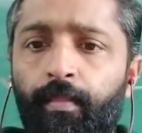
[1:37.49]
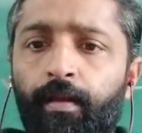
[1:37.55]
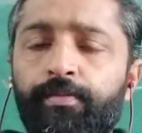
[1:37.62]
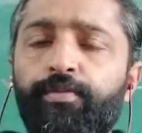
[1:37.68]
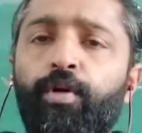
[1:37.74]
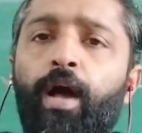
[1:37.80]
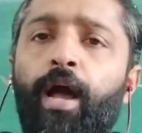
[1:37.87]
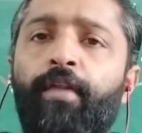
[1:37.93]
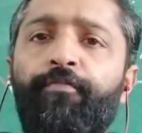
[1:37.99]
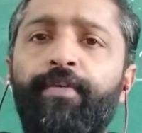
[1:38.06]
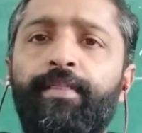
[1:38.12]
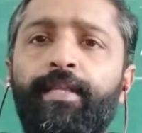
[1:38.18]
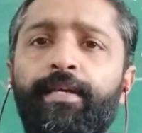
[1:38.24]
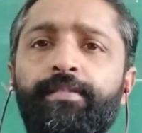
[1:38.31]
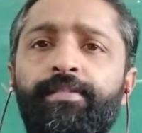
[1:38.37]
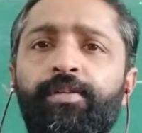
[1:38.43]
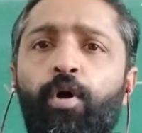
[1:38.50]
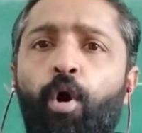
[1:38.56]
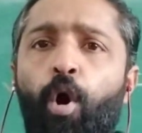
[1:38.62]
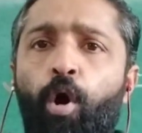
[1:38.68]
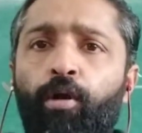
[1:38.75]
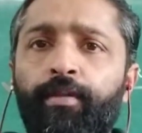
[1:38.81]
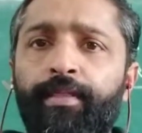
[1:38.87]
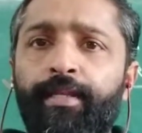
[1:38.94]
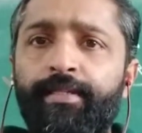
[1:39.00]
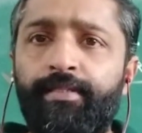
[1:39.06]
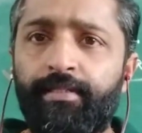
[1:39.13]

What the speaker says: So, and with all these